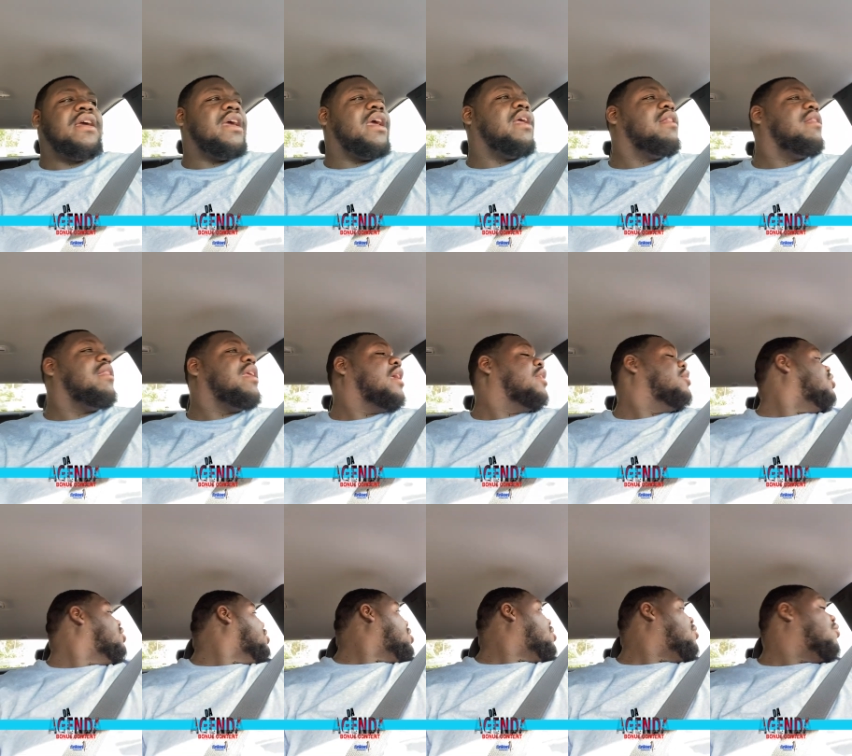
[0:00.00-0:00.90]
And
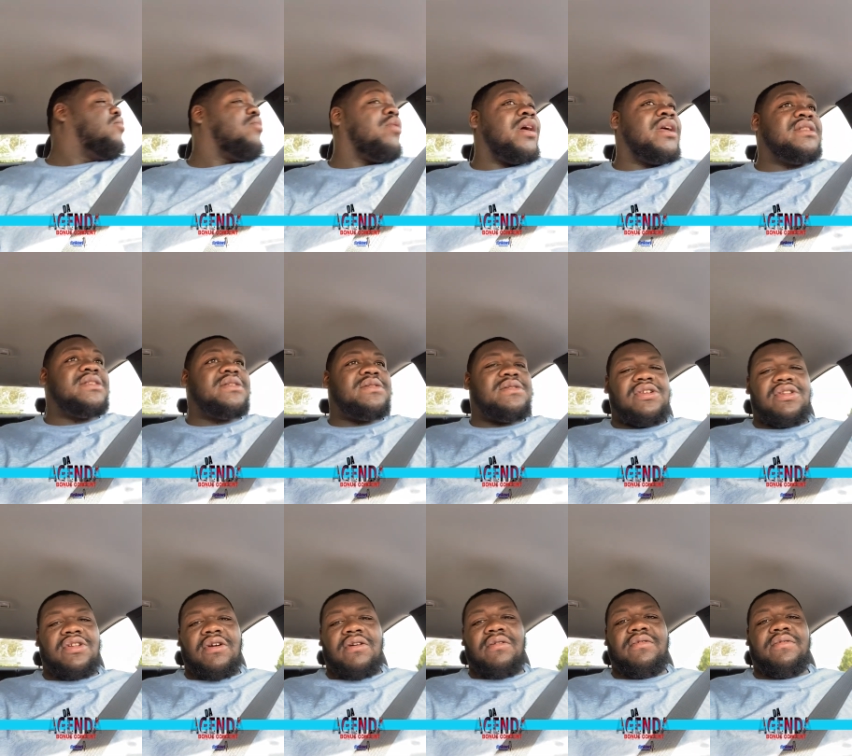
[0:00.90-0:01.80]
then, once,
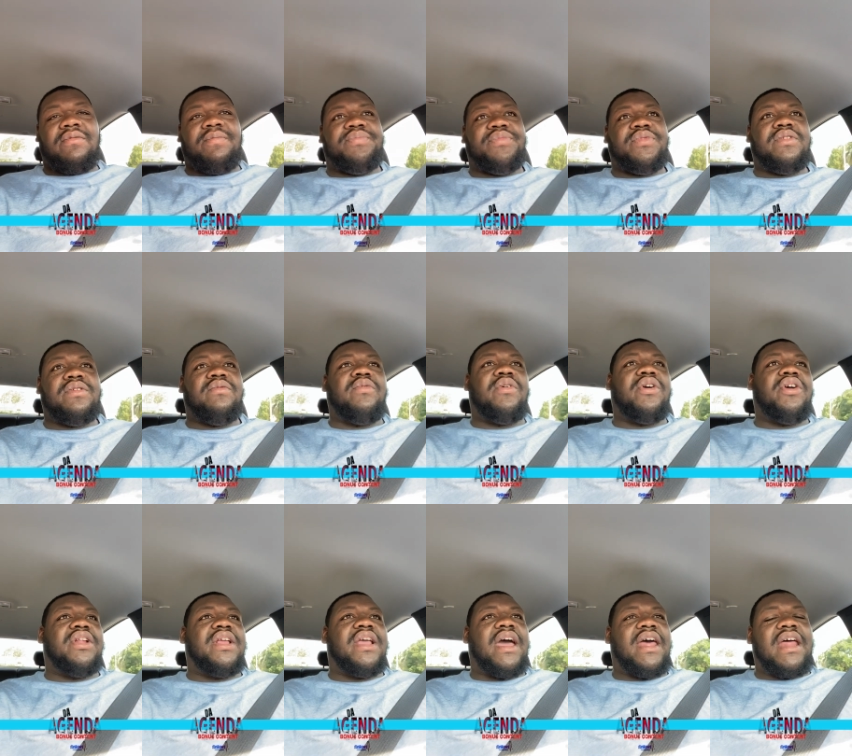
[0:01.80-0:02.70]

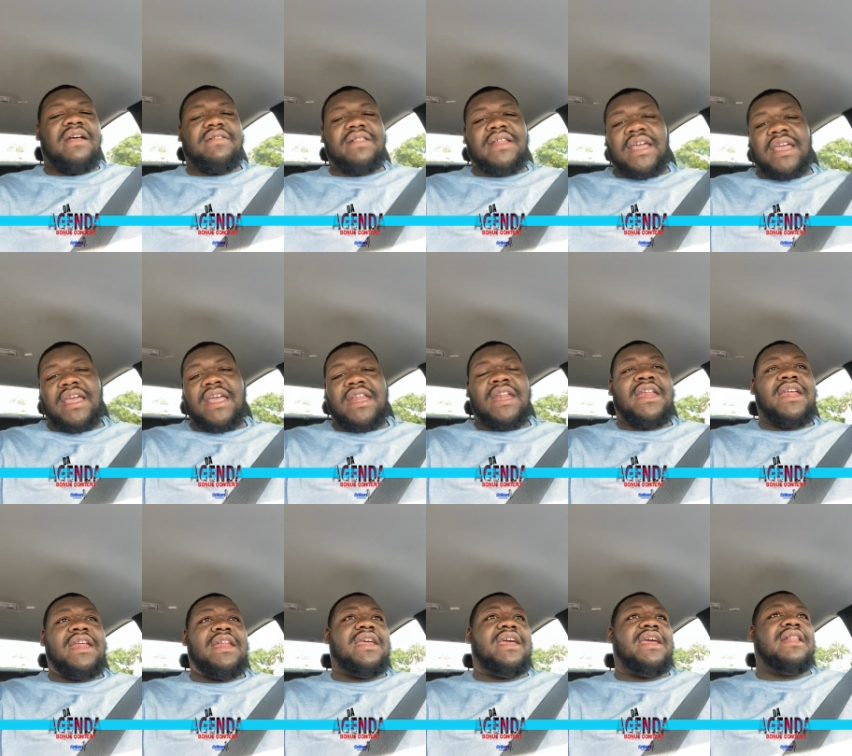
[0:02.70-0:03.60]
word got out that
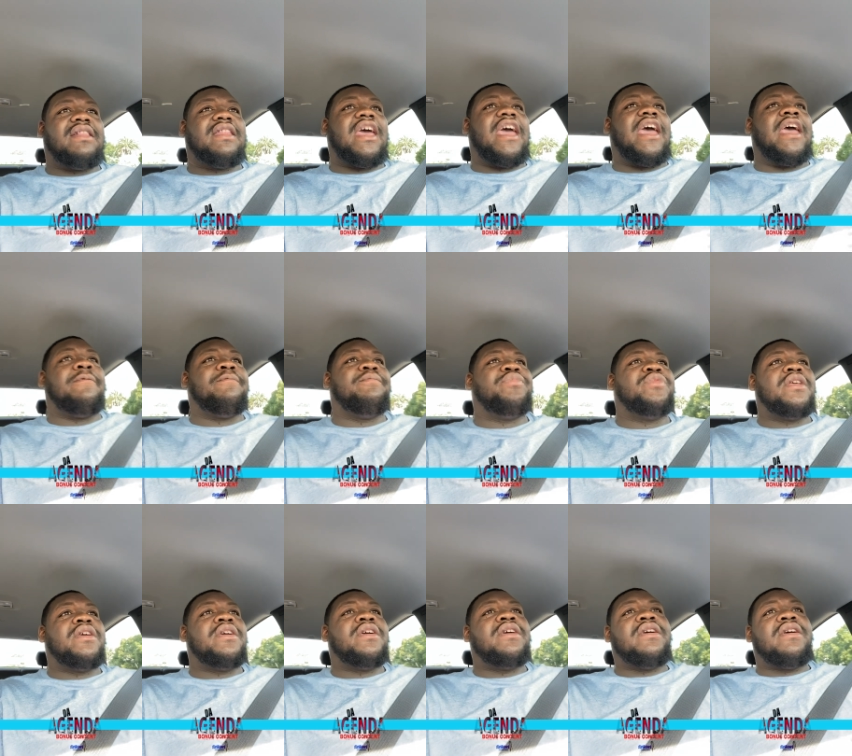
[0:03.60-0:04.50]
Kennedy did that,
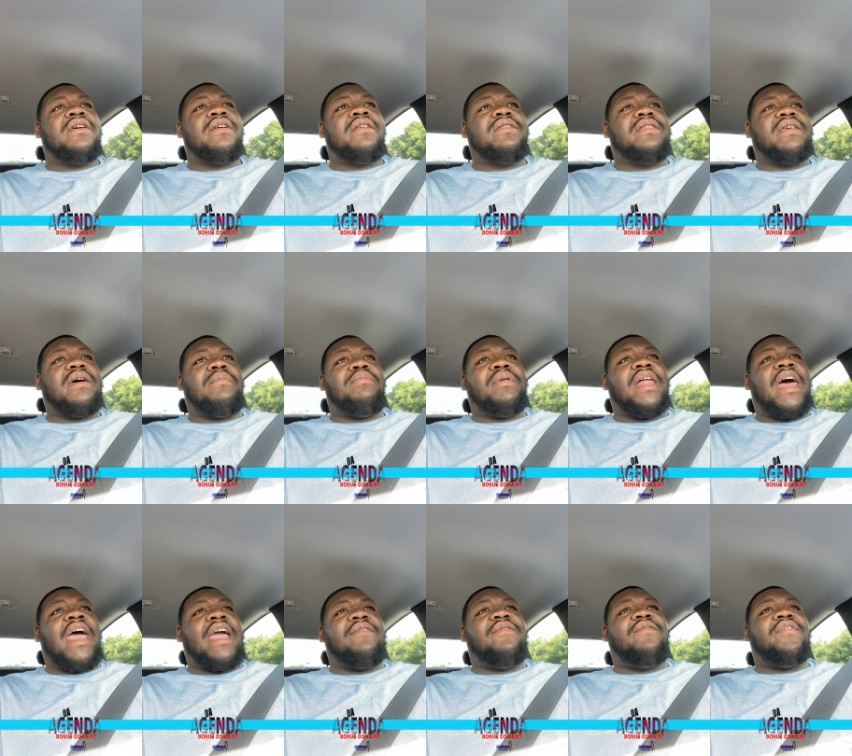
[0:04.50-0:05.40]
the
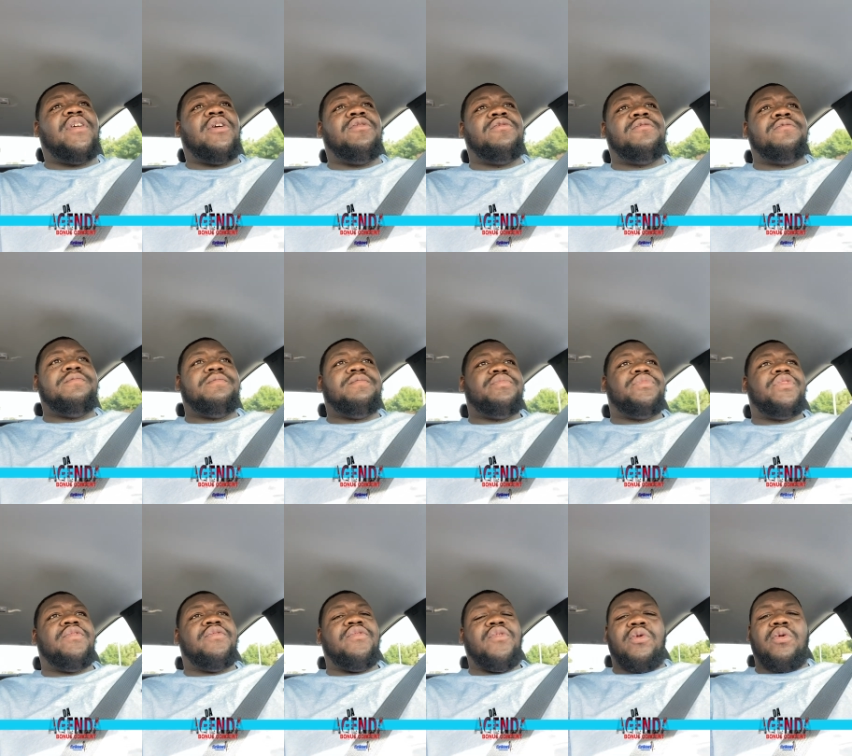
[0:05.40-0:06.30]
black vote
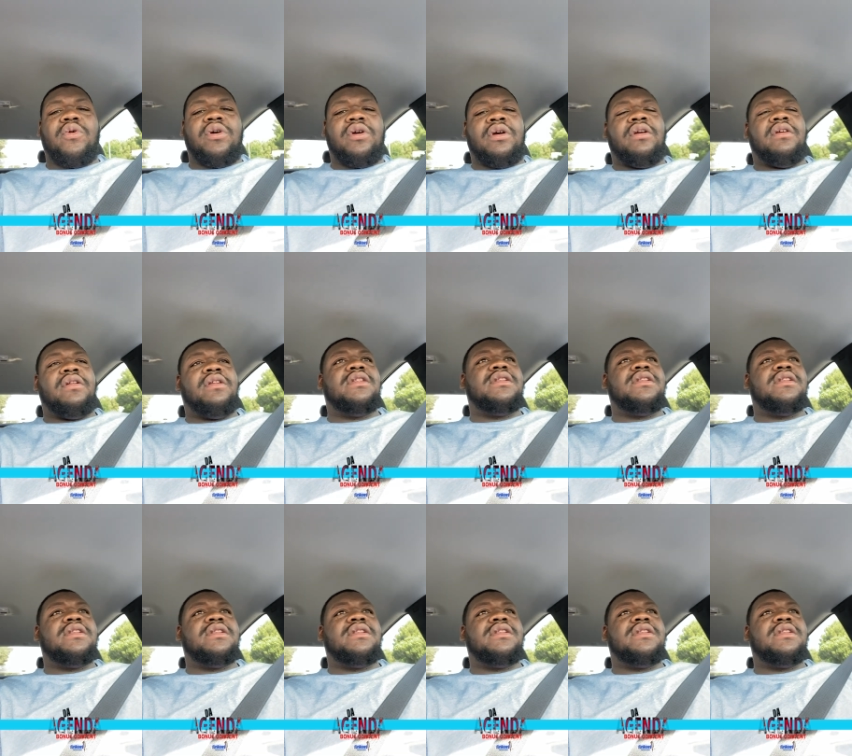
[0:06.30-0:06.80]
for